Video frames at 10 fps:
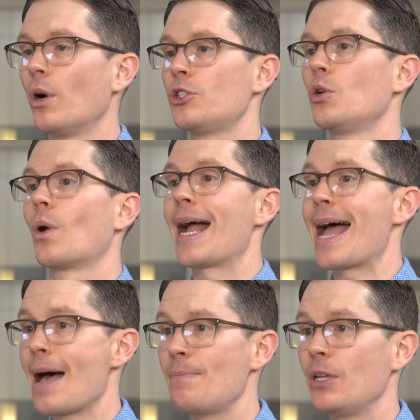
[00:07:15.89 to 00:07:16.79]
Once you are
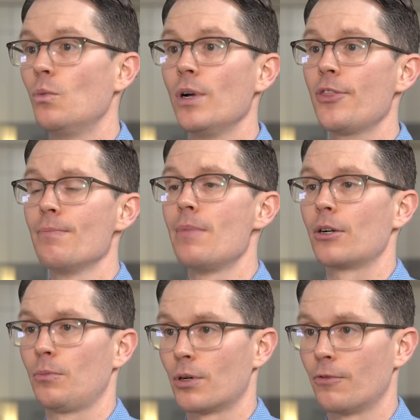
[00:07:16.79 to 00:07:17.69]
happy with the
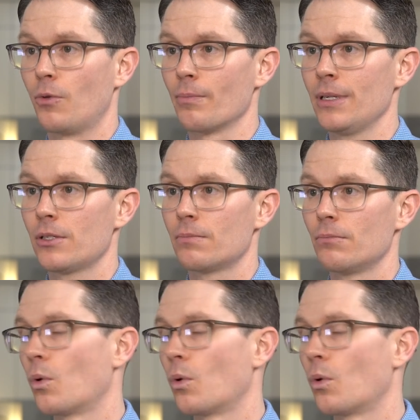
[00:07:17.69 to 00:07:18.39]
model performance,